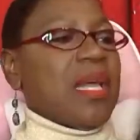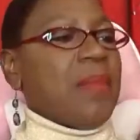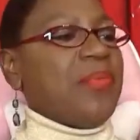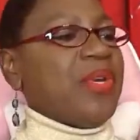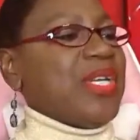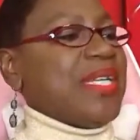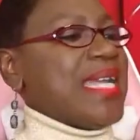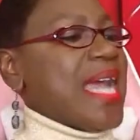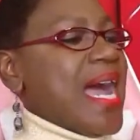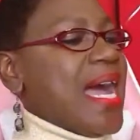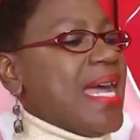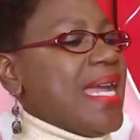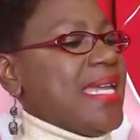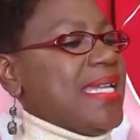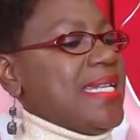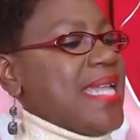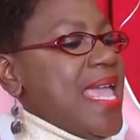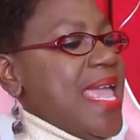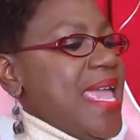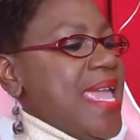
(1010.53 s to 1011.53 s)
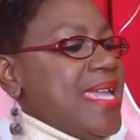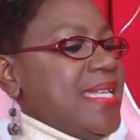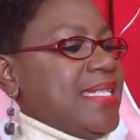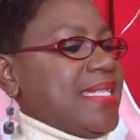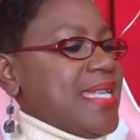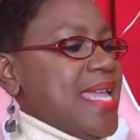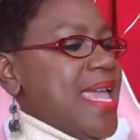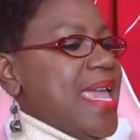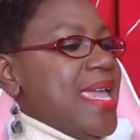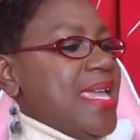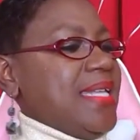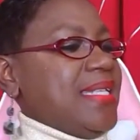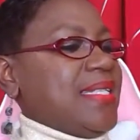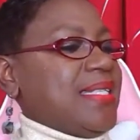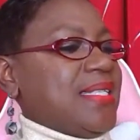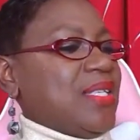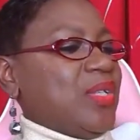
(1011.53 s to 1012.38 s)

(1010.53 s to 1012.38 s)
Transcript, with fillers: number 988.